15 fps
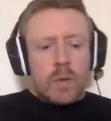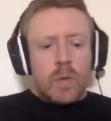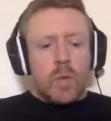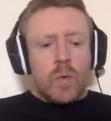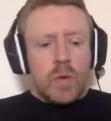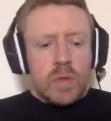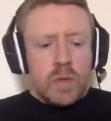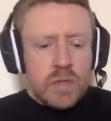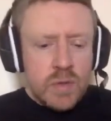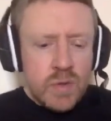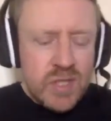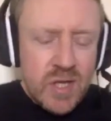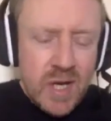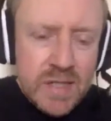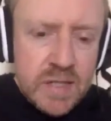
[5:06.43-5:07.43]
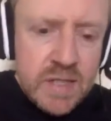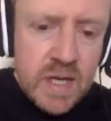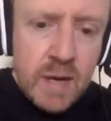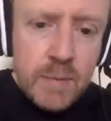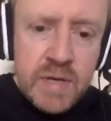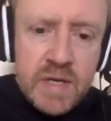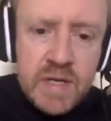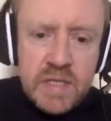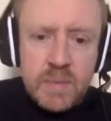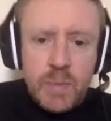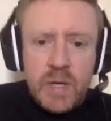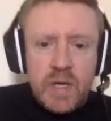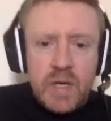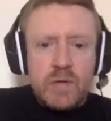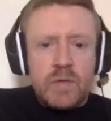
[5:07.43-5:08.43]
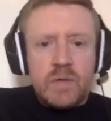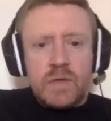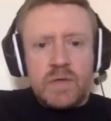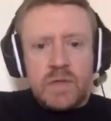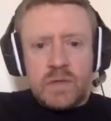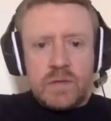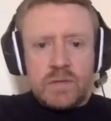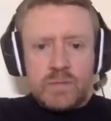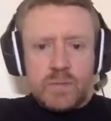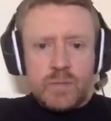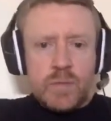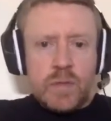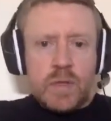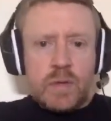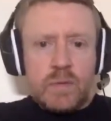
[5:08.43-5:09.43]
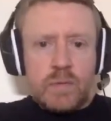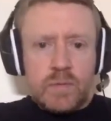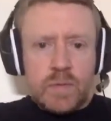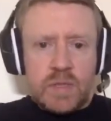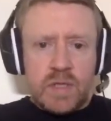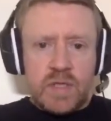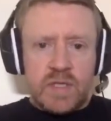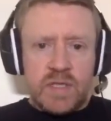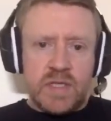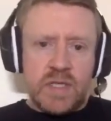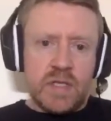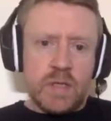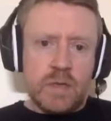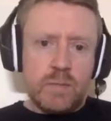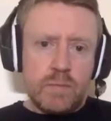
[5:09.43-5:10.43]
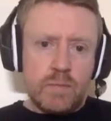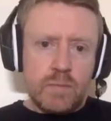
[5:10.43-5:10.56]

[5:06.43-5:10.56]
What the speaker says: What sort of size does a company need to be in order to to consider